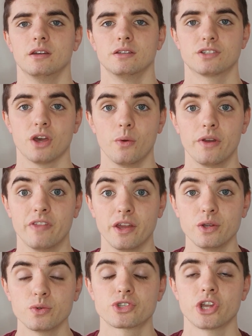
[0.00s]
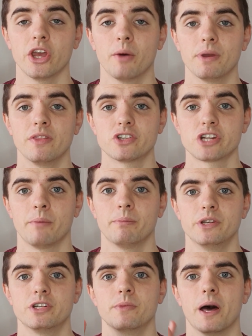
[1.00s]
So if they do stay up in the
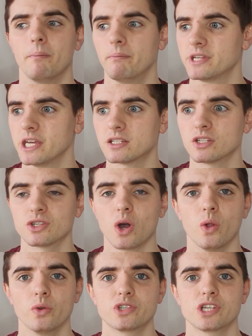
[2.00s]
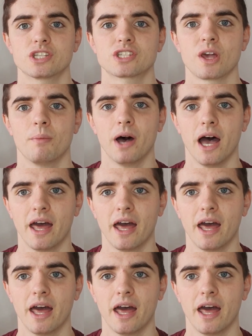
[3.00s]
Championship, that takes us on to summer,